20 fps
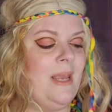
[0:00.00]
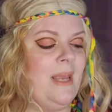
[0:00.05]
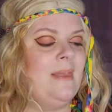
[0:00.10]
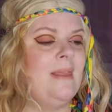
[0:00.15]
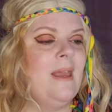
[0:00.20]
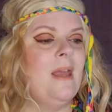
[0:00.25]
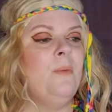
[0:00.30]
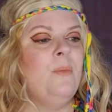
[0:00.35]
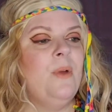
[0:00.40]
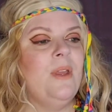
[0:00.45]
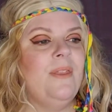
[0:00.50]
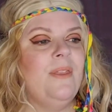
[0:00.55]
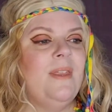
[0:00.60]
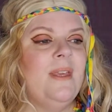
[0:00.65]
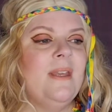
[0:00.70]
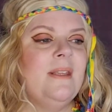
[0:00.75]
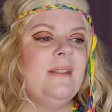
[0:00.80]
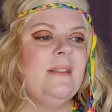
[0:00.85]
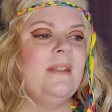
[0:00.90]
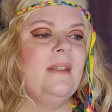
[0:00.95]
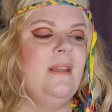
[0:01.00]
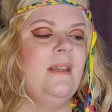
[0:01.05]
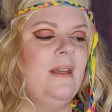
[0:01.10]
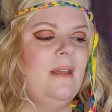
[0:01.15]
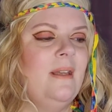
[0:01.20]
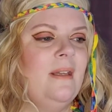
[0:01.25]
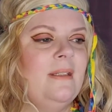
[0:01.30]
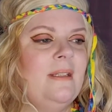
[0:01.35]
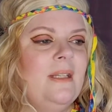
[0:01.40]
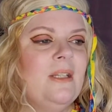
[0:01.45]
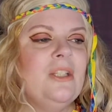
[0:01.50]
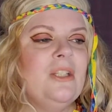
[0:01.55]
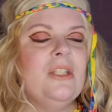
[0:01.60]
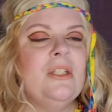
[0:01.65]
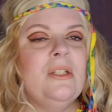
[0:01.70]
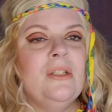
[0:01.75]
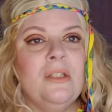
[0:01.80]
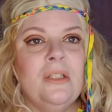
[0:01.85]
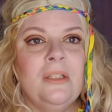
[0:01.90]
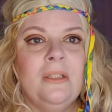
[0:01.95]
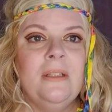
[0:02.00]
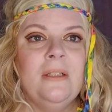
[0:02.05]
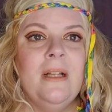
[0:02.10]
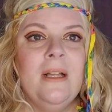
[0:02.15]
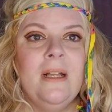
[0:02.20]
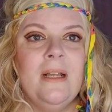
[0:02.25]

And then with this additional,